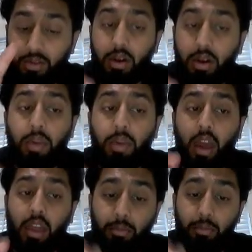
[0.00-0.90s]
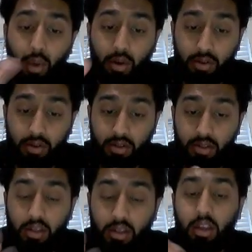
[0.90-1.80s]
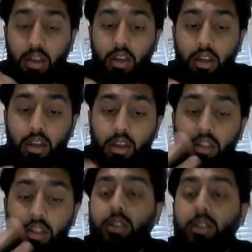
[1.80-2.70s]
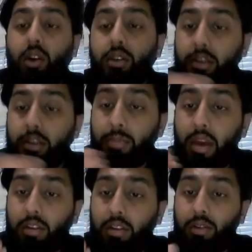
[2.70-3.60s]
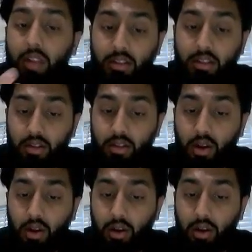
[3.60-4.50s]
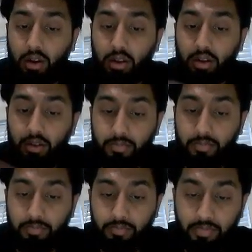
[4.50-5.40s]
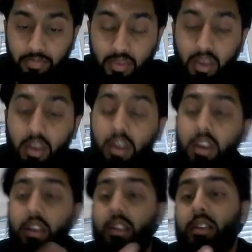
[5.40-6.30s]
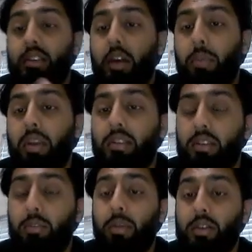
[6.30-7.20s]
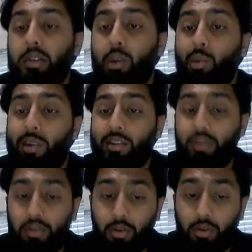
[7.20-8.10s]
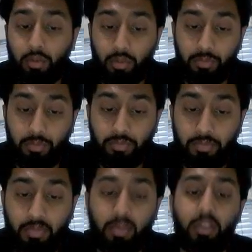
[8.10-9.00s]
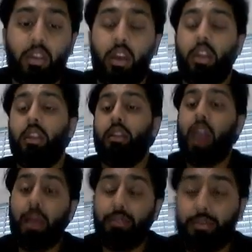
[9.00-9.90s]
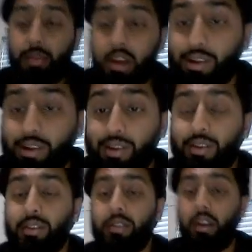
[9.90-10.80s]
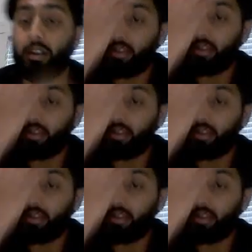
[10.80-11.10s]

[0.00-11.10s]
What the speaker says: up, and then bursts. This causes the bacterial lysis to occur. And then this is how penicillin basically works, or an overview. And the types of bacteria that are